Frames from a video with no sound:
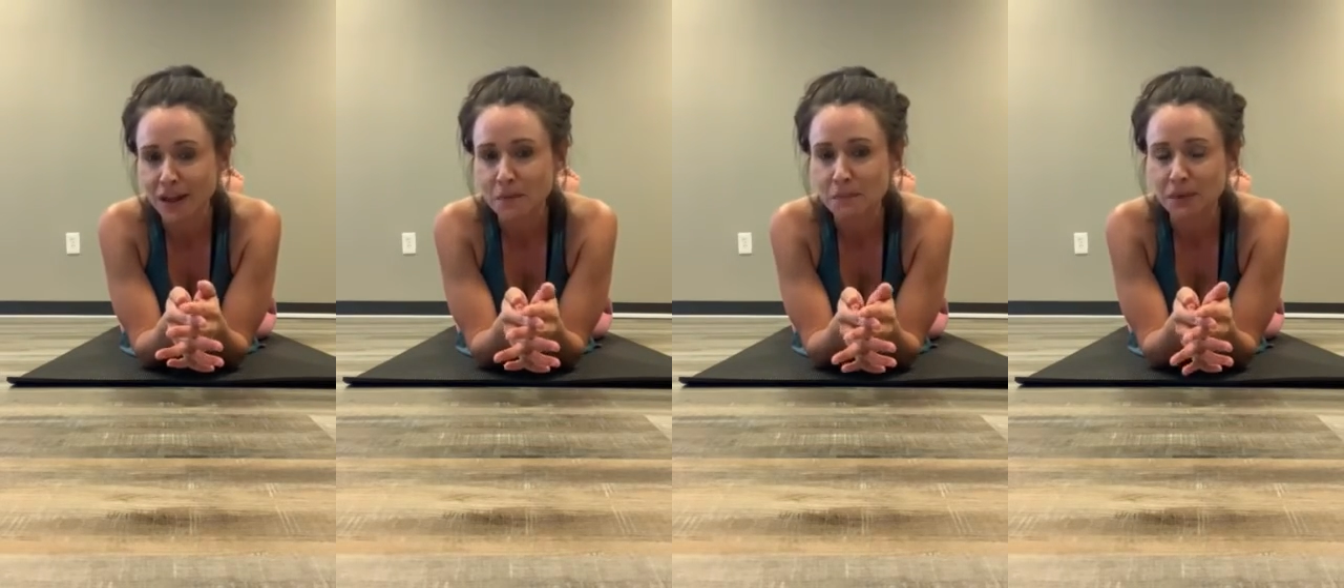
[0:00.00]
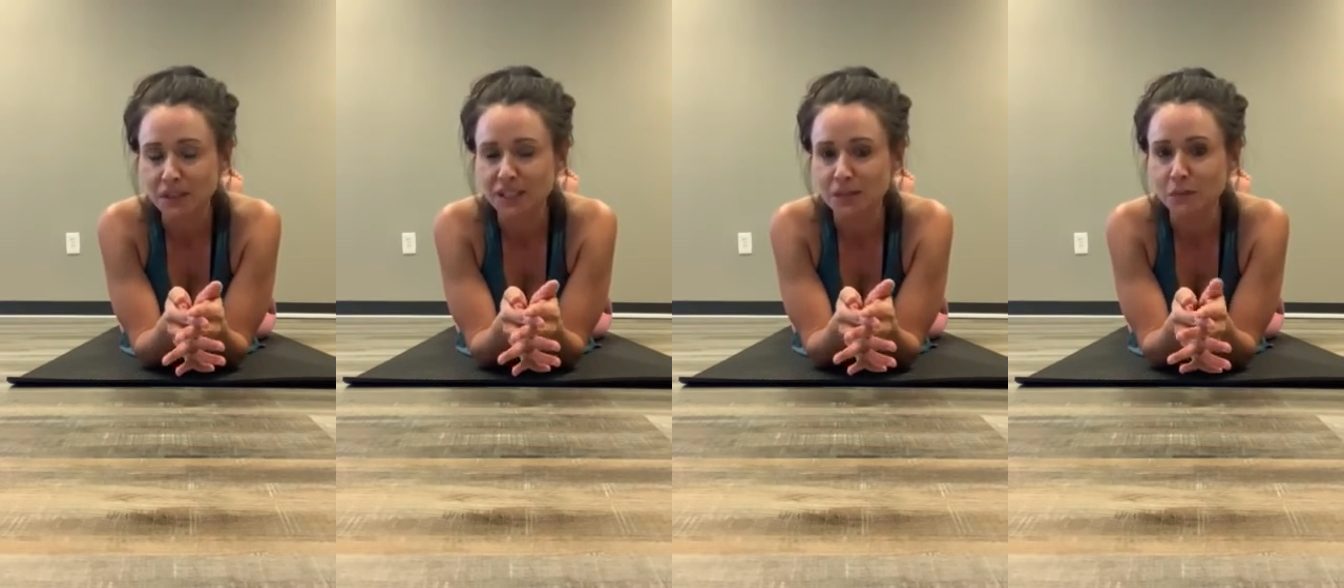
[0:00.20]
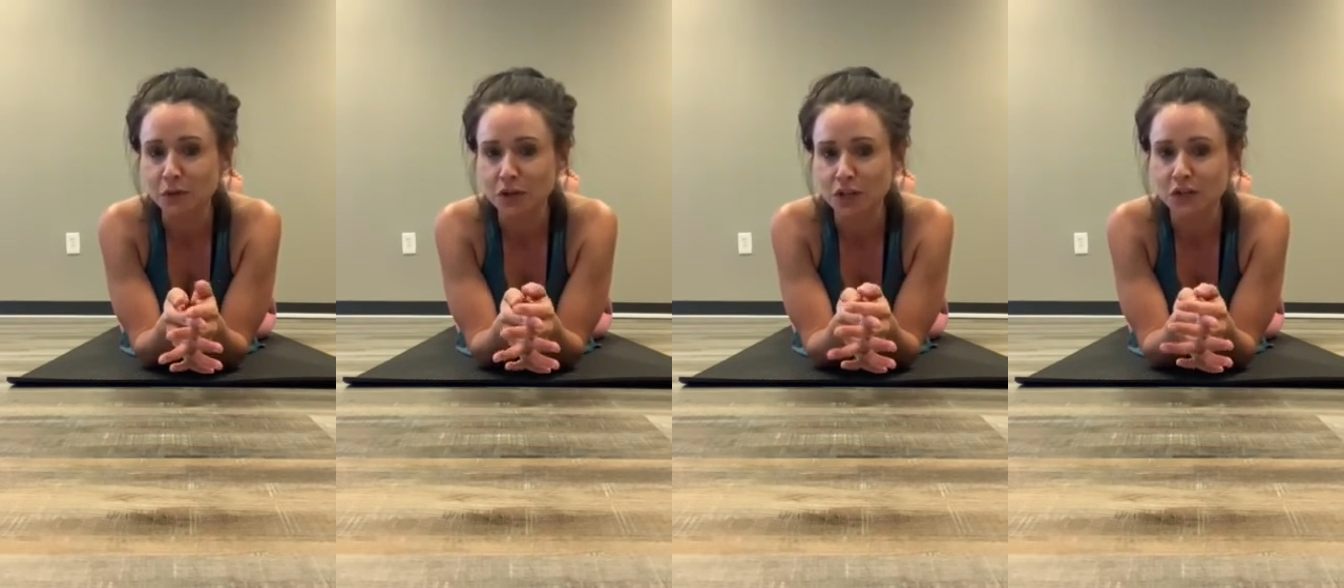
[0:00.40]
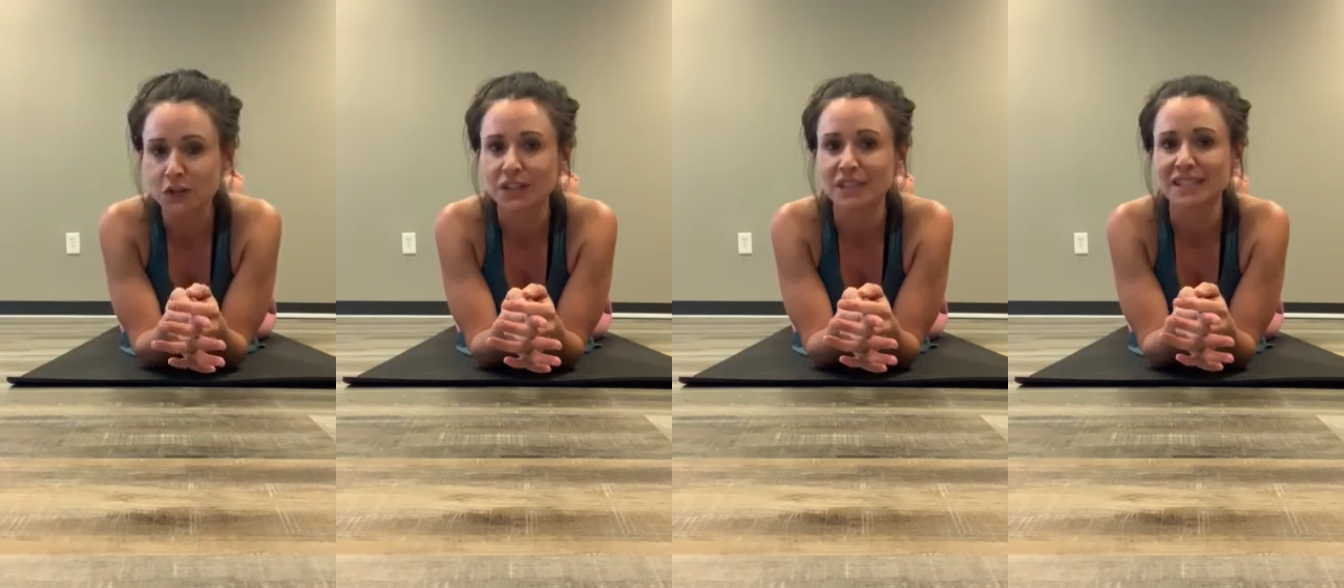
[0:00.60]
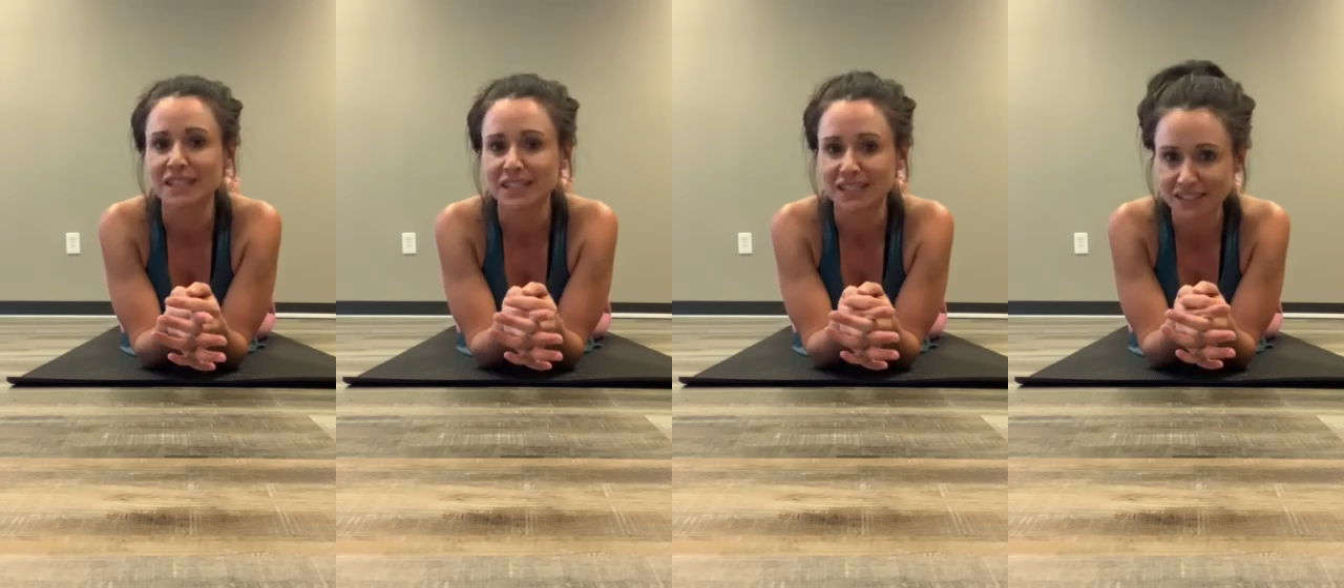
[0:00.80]
but the more you
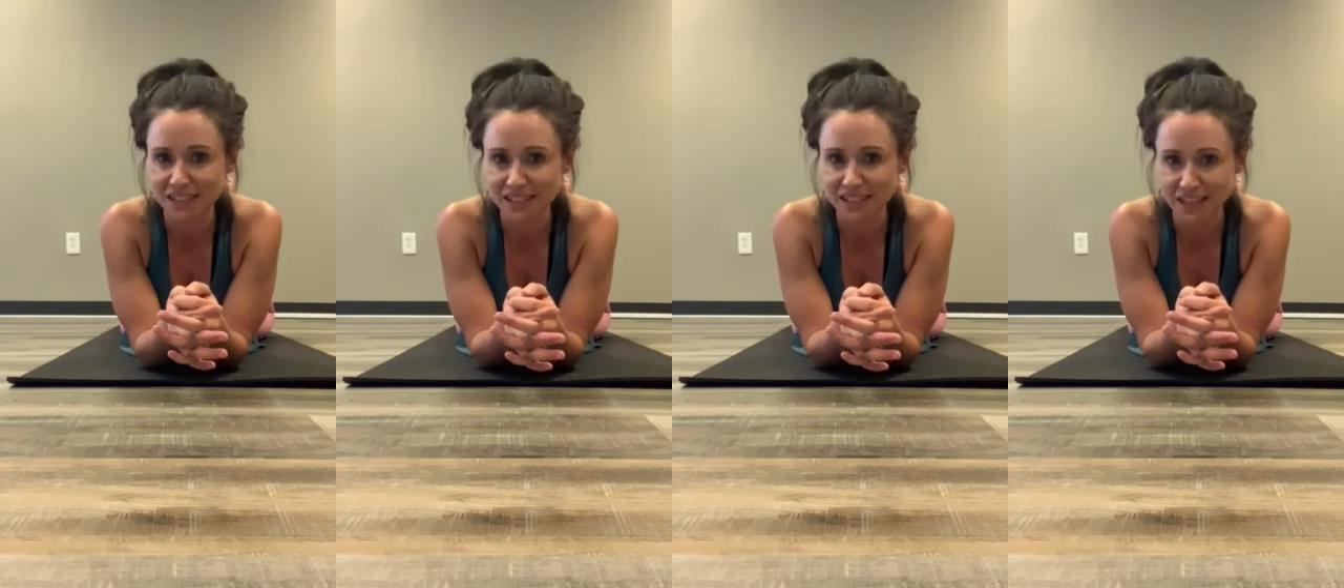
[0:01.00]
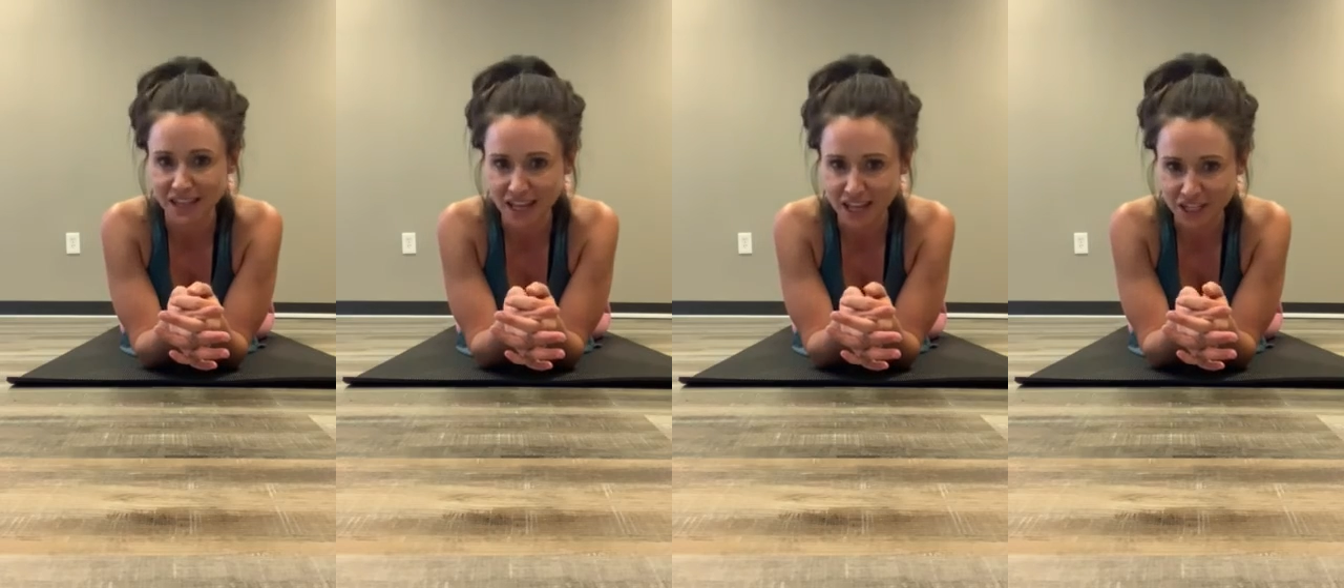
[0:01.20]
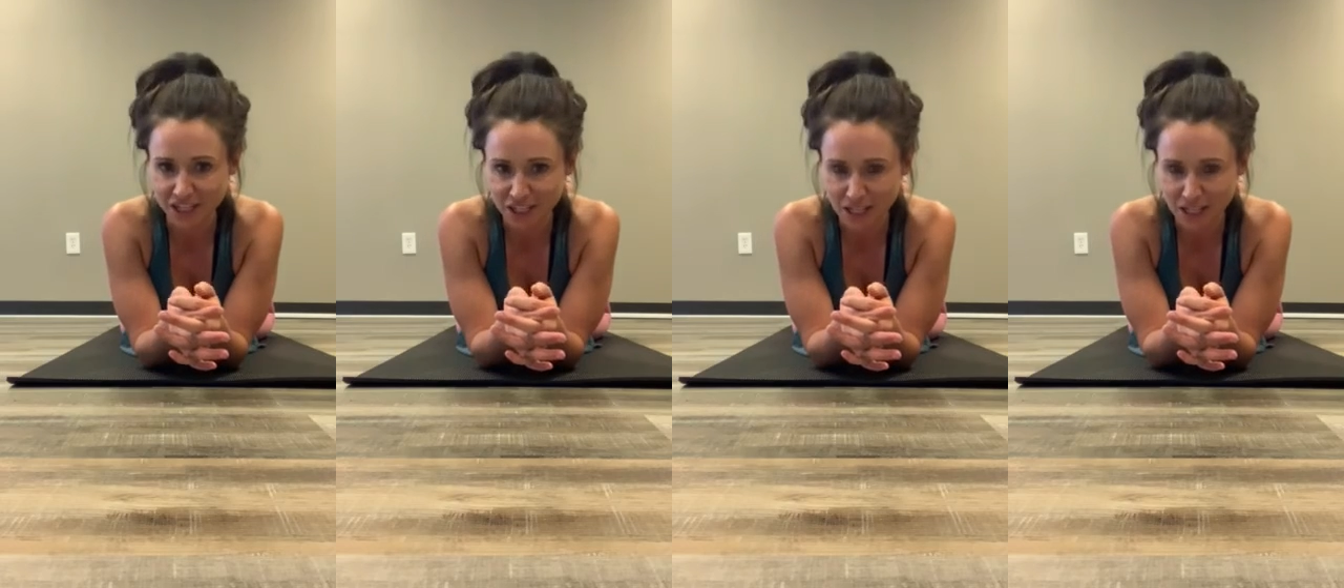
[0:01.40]
can disengage